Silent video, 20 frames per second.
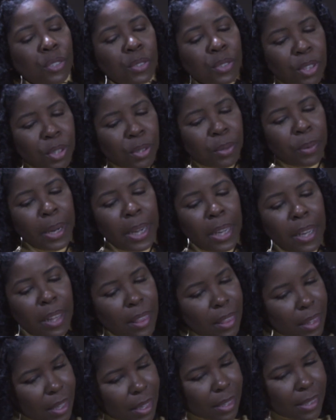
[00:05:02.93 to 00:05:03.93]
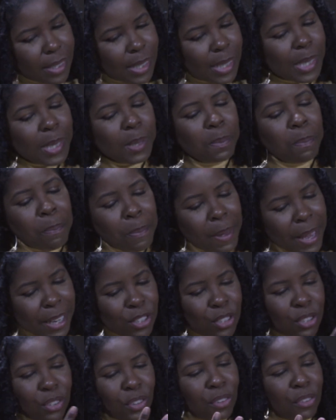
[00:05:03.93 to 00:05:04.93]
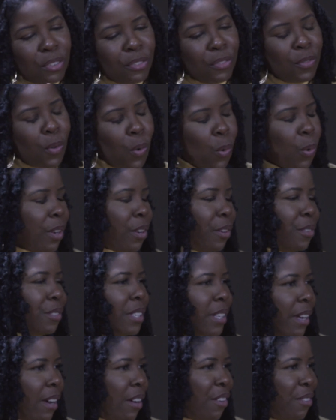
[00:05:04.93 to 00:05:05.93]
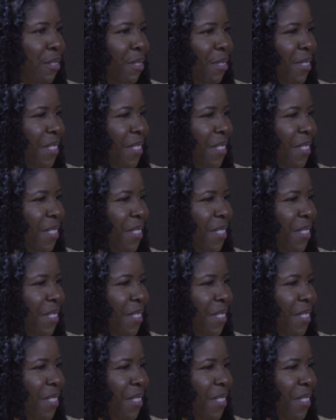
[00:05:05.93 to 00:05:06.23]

you do anything special for yourself?